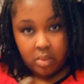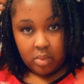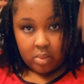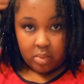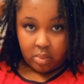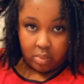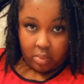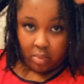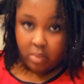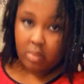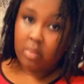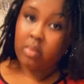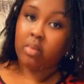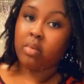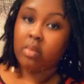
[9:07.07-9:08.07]

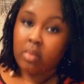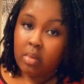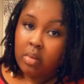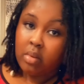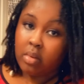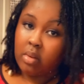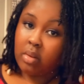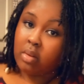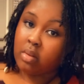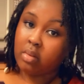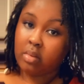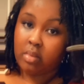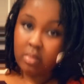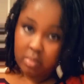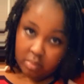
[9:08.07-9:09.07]

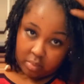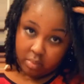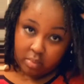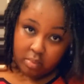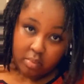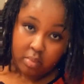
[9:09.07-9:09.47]
No one is speaking in this clip.